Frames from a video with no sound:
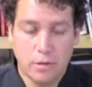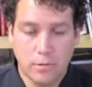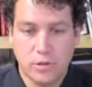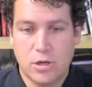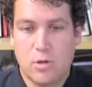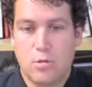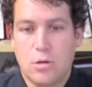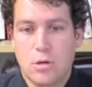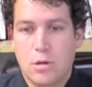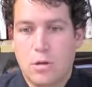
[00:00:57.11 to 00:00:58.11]
So
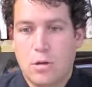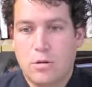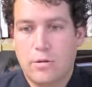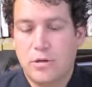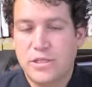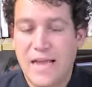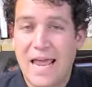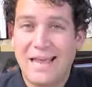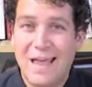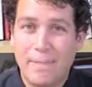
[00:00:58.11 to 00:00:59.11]
they're
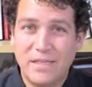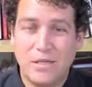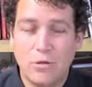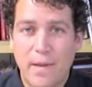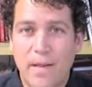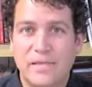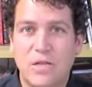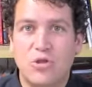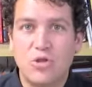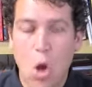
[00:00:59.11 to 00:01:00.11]
saying, ABC News came out and
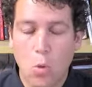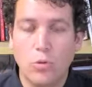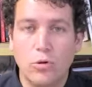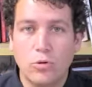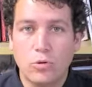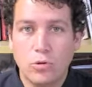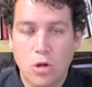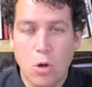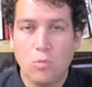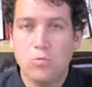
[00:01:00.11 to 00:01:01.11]
said, don't you
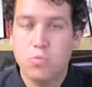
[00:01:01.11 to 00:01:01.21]
know,